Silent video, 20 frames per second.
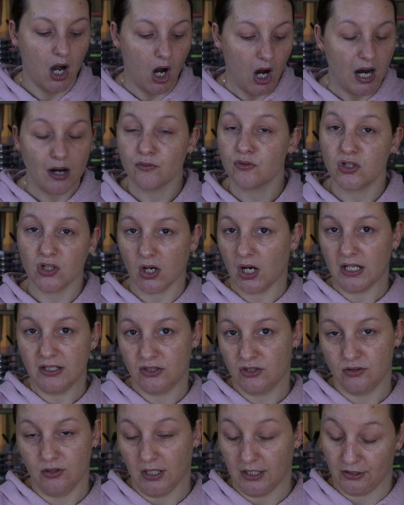I don't
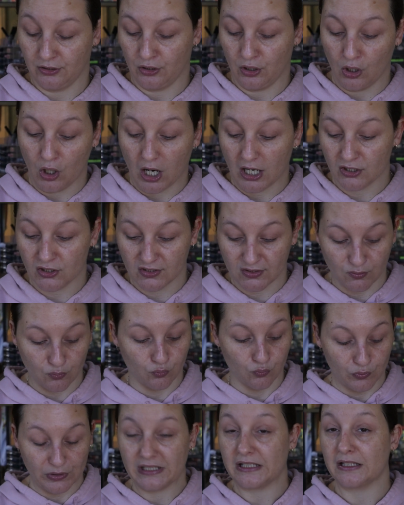know, I just
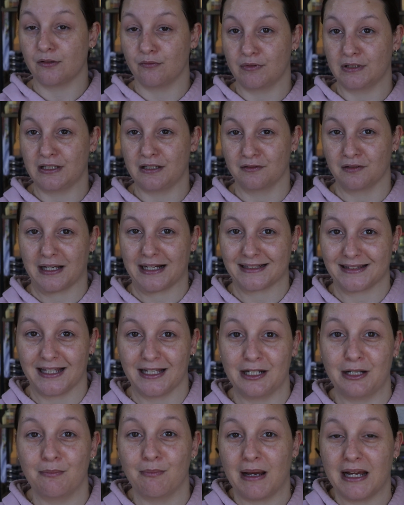really like that,
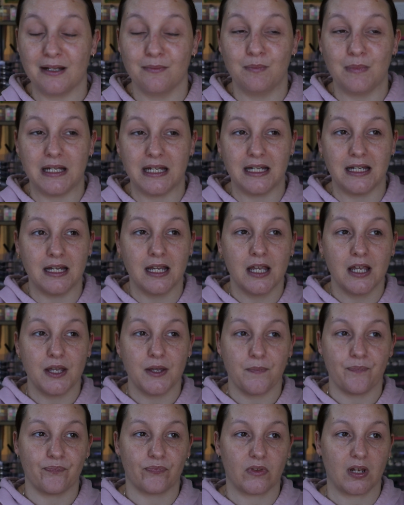and it made me
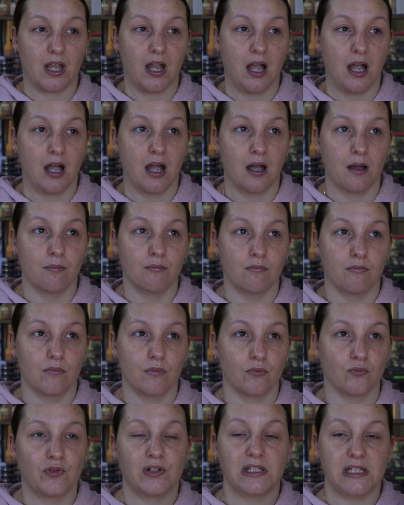
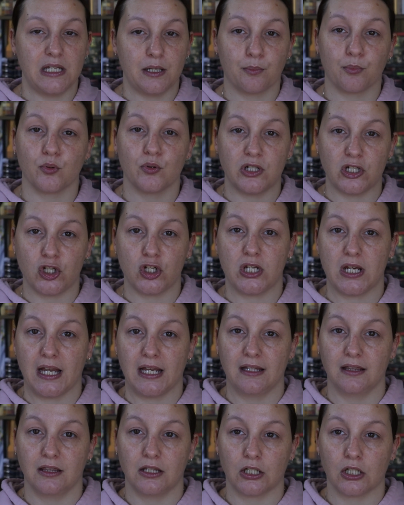really
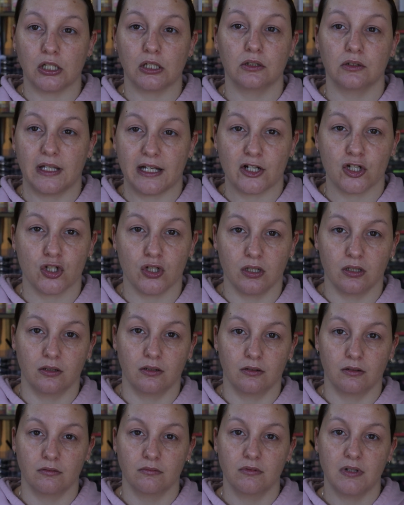appreciate the
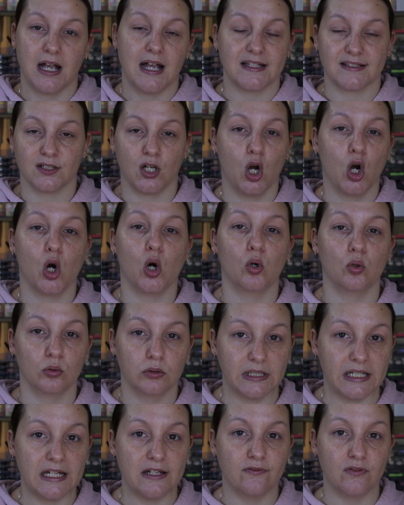collection as a
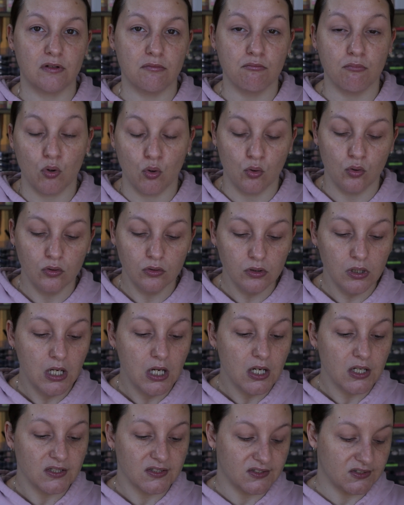whole even more.
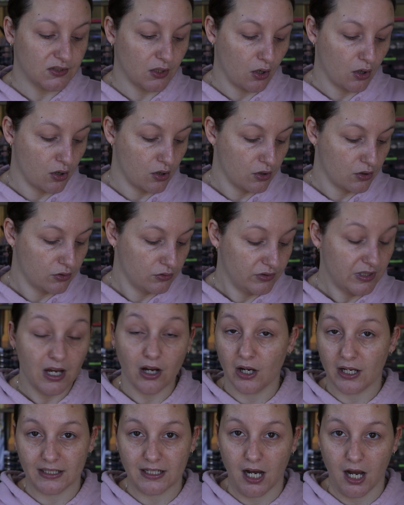So yeah,
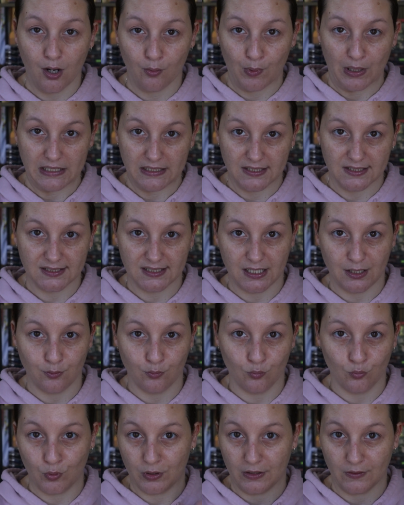I can't wait to see
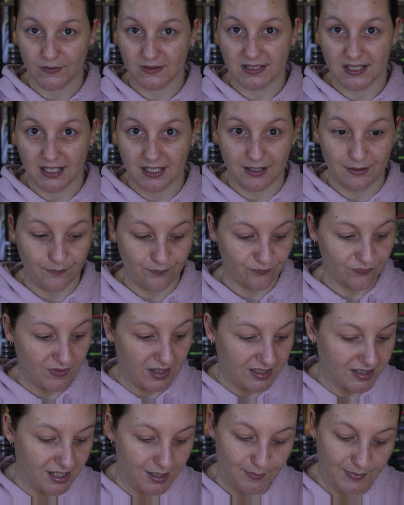what else they
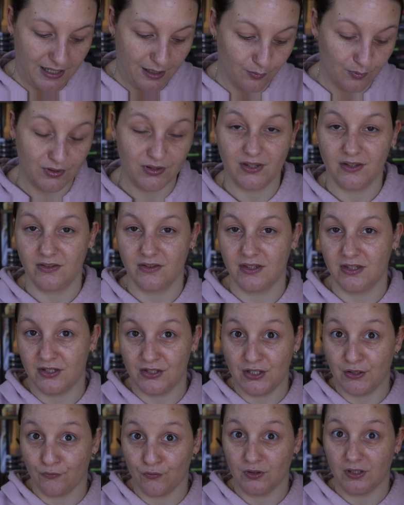come out with and the
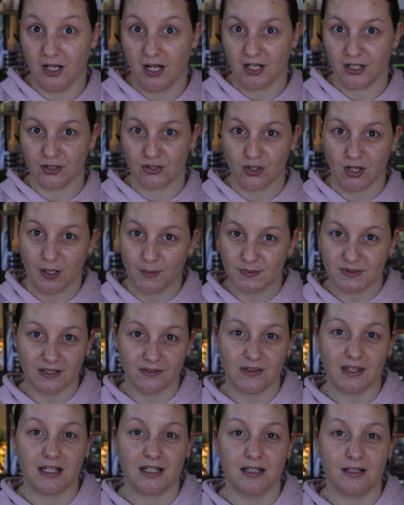different archetypes
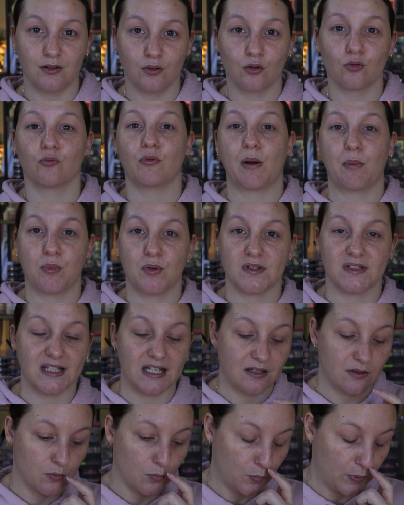that they
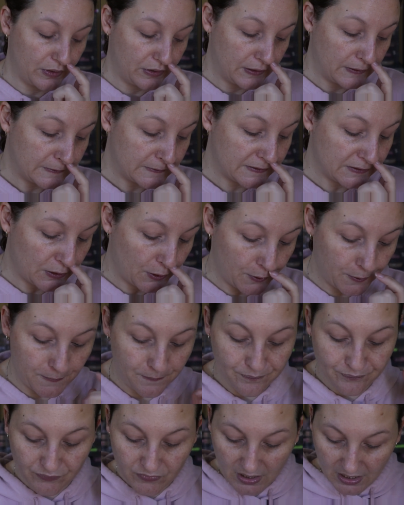represent with it. So
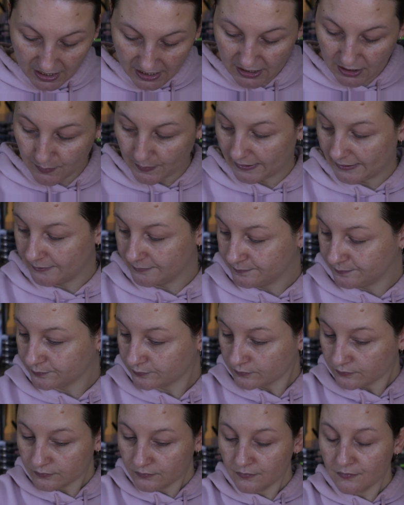anyway,
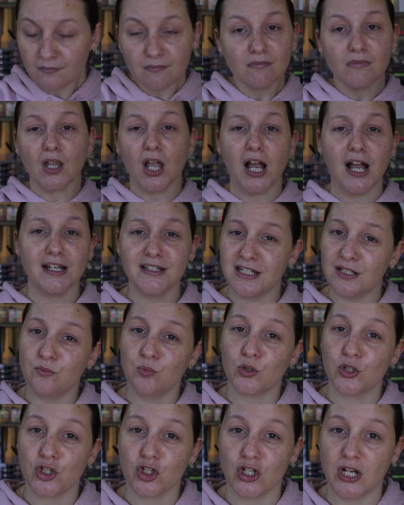I did
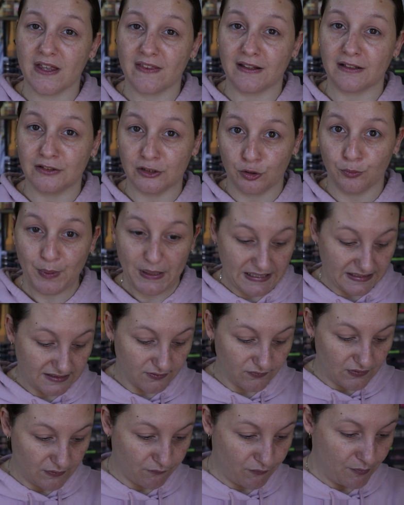want to share that little piece
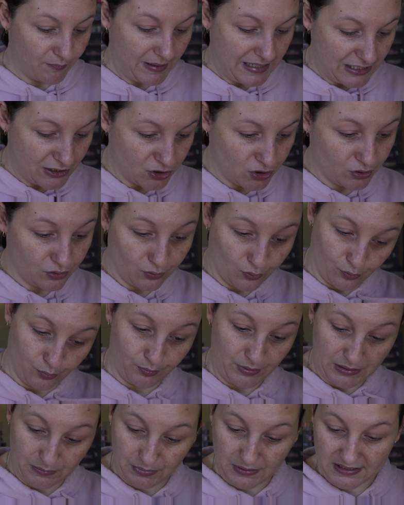of information, or
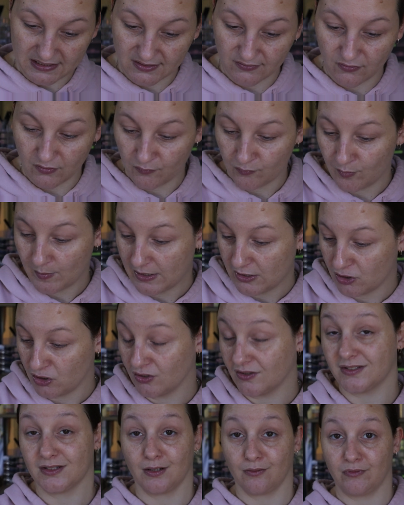big piece of information,
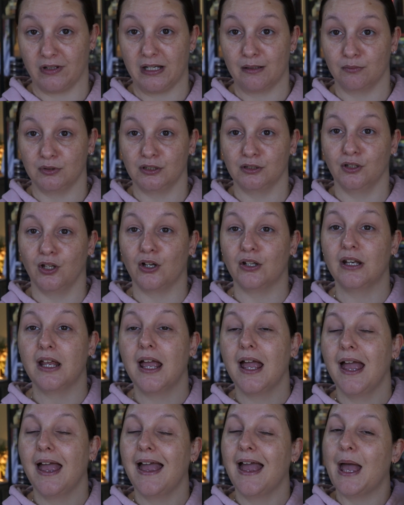because I ramble a lot.
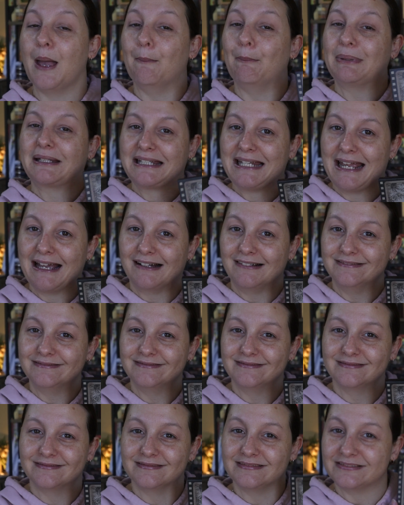But now
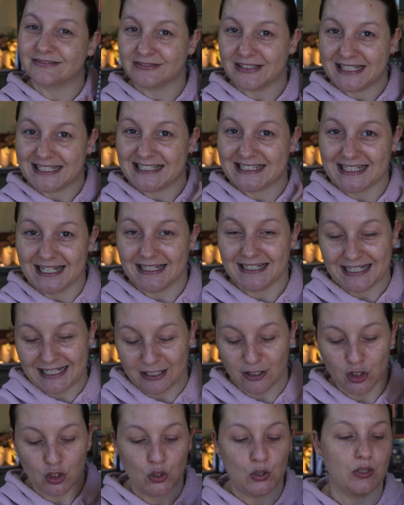let's get
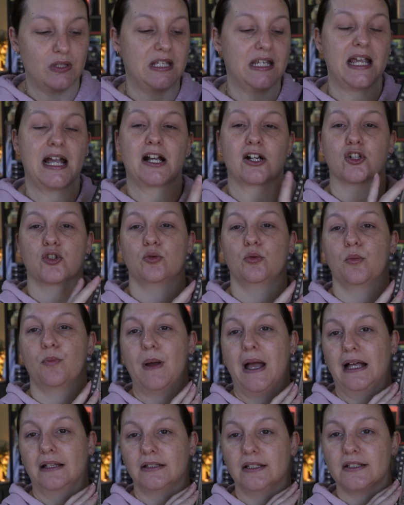into the actual
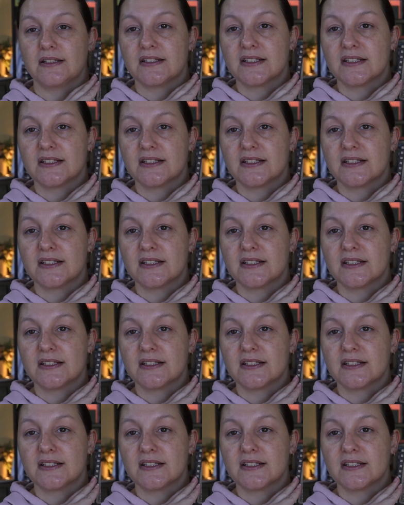palette.